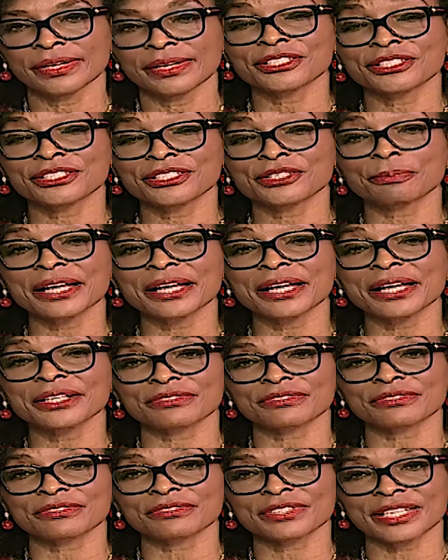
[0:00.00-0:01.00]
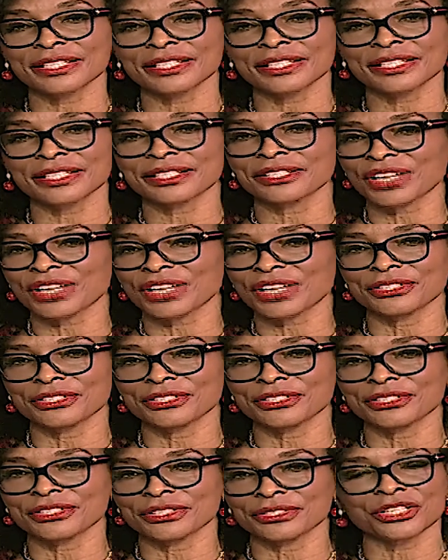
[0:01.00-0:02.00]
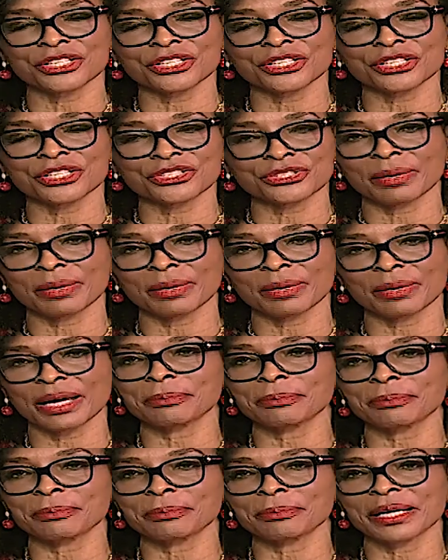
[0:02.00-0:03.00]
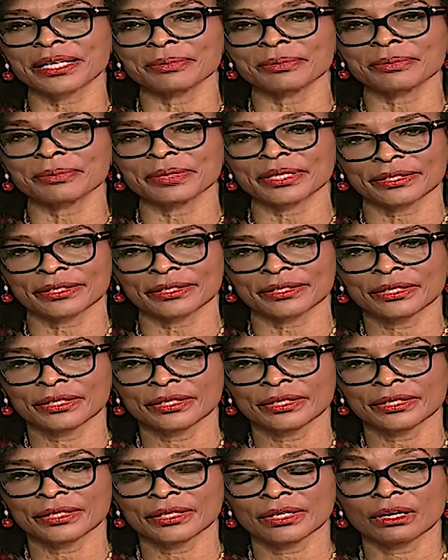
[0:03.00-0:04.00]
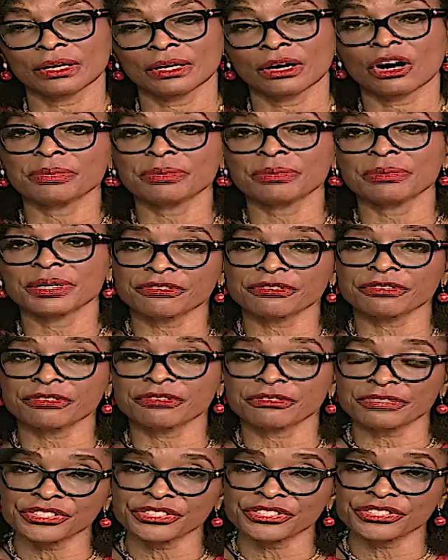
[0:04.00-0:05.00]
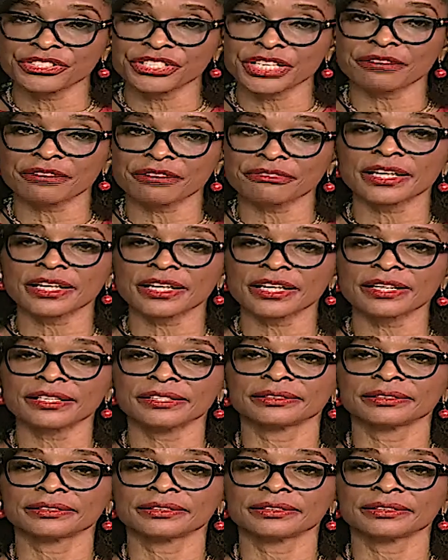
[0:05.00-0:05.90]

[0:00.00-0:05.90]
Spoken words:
in spite of technical challenges occasioned by the pandemic. On behalf of SG Africa,